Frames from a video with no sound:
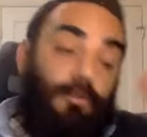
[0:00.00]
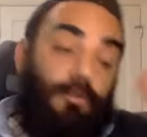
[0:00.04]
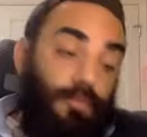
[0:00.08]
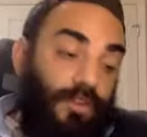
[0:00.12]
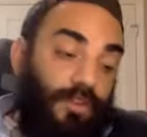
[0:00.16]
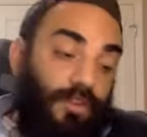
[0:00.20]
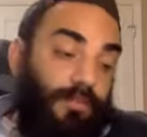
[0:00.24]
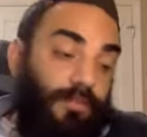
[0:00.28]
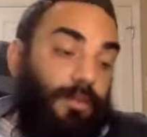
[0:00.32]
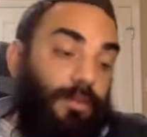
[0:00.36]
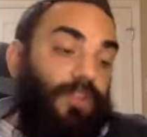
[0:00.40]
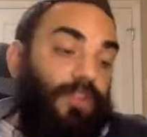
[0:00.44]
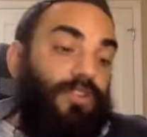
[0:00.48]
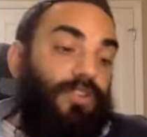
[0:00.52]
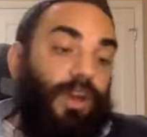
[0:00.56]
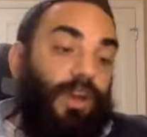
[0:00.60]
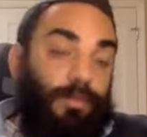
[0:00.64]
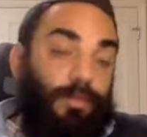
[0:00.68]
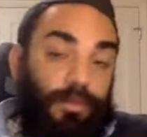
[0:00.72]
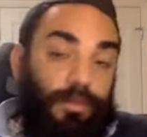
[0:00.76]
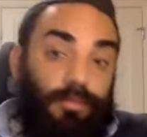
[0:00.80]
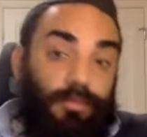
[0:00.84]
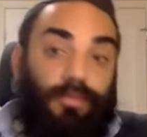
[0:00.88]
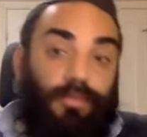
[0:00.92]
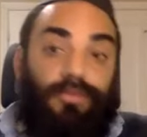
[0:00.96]
but it's my
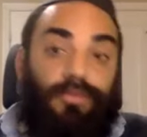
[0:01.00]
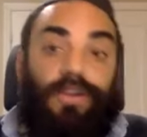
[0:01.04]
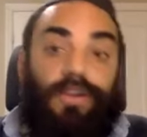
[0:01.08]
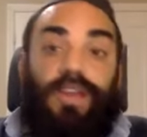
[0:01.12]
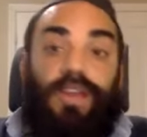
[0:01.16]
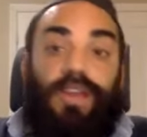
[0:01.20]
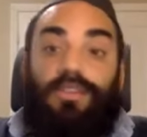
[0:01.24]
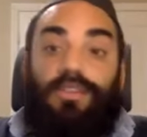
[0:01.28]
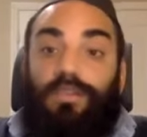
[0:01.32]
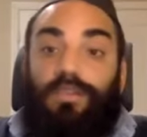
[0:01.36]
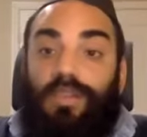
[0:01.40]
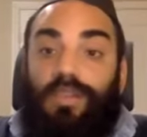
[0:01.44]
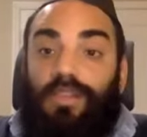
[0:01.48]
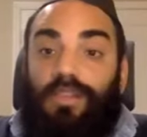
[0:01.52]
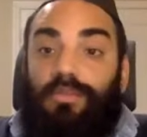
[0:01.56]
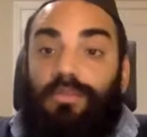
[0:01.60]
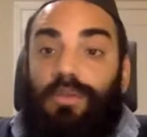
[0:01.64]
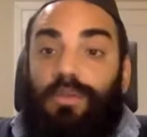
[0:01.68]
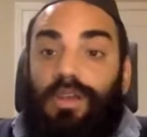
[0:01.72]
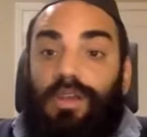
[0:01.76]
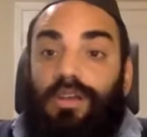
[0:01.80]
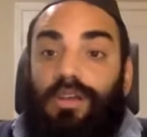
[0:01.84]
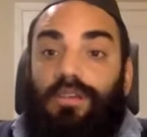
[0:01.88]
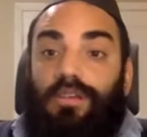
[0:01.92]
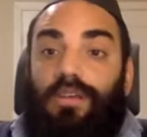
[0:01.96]
job to move weiter. That's
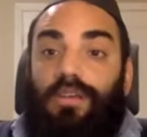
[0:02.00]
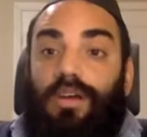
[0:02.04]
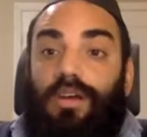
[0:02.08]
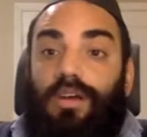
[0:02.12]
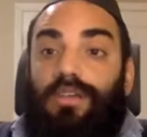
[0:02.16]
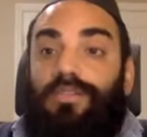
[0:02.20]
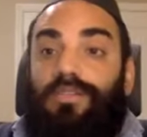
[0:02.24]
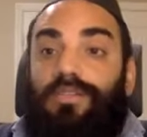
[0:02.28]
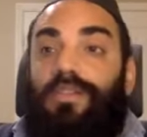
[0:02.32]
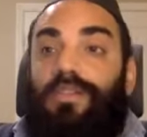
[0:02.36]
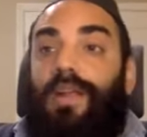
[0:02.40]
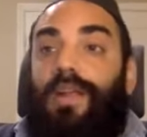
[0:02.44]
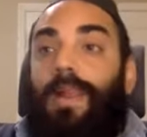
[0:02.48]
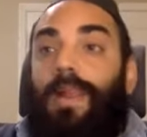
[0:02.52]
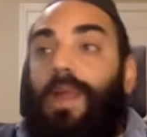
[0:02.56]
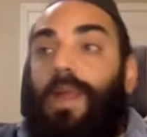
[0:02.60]
what he does.